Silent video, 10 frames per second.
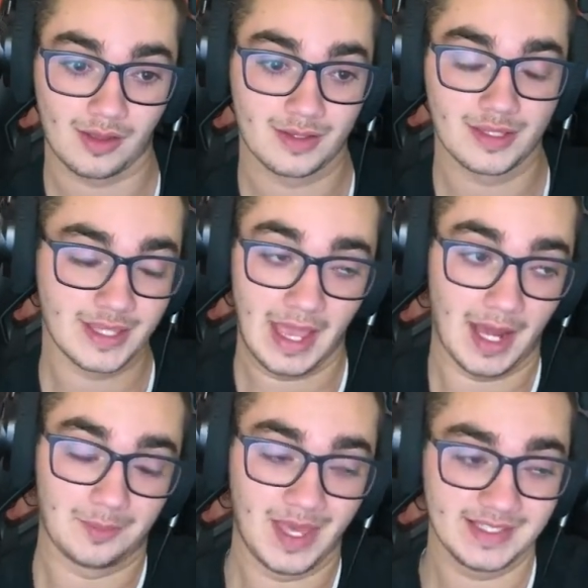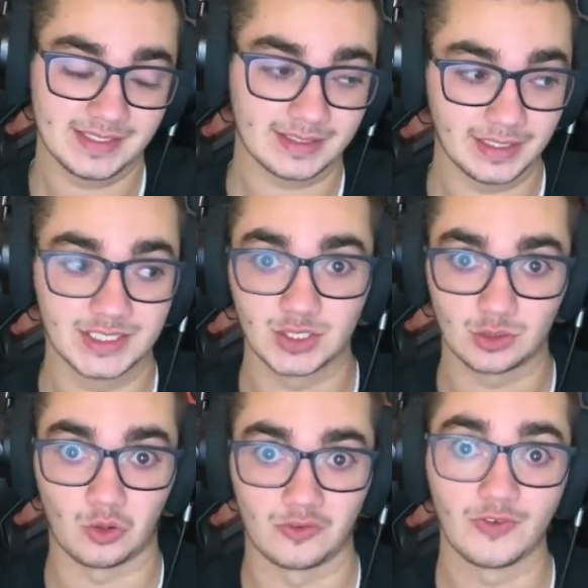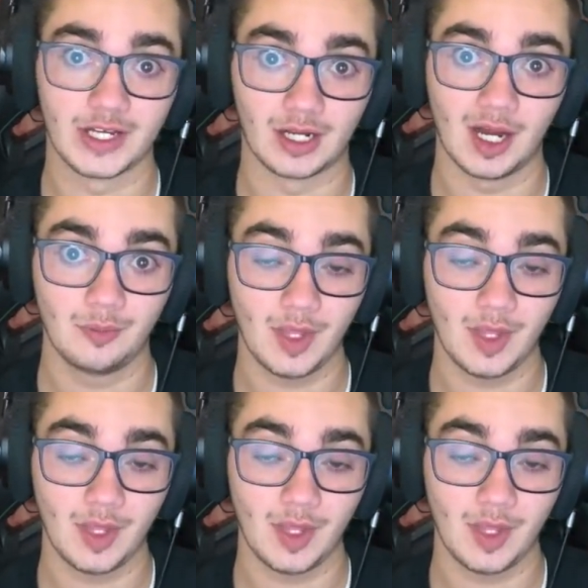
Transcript: yeah, basically it's a glorified op,